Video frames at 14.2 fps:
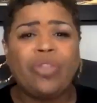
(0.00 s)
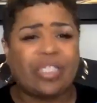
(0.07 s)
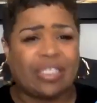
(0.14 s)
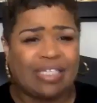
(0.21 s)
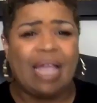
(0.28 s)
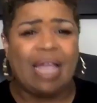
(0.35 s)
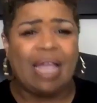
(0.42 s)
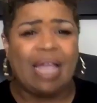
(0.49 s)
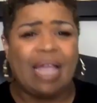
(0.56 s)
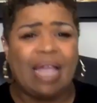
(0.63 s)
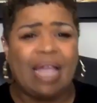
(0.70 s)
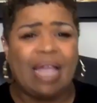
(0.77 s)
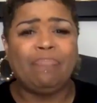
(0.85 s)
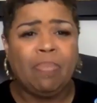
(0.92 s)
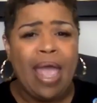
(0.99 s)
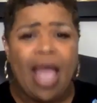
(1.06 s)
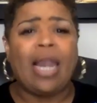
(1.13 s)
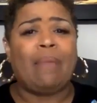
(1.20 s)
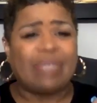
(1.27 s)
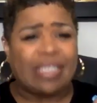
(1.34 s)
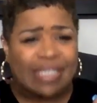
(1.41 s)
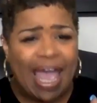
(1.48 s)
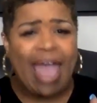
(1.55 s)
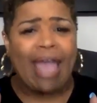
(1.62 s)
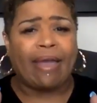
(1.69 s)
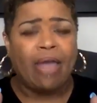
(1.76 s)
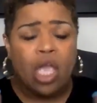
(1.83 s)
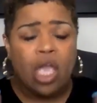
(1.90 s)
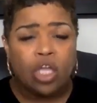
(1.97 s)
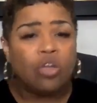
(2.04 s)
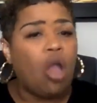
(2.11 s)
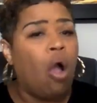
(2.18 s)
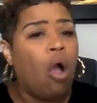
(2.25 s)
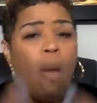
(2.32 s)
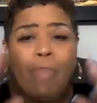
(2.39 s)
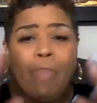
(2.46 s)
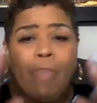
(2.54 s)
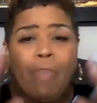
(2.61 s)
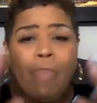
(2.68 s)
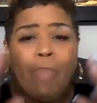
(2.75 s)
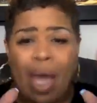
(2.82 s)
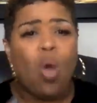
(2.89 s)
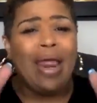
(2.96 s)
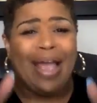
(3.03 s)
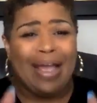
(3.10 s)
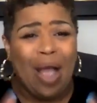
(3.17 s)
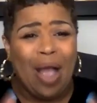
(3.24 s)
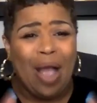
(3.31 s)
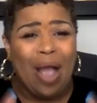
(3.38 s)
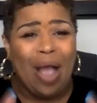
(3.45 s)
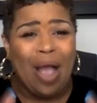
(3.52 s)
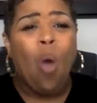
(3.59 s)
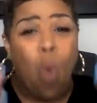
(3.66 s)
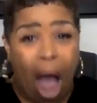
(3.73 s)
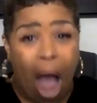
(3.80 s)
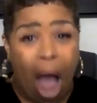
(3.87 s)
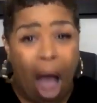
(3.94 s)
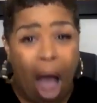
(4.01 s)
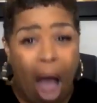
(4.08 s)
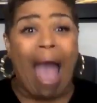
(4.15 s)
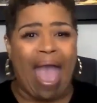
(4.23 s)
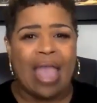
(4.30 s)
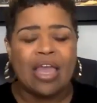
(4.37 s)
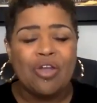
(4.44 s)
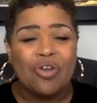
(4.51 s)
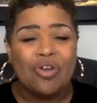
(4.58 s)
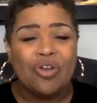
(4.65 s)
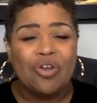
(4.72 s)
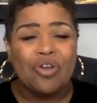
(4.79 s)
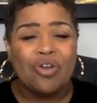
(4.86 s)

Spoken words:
know the symptom. Hell, I'm sick, but what, why,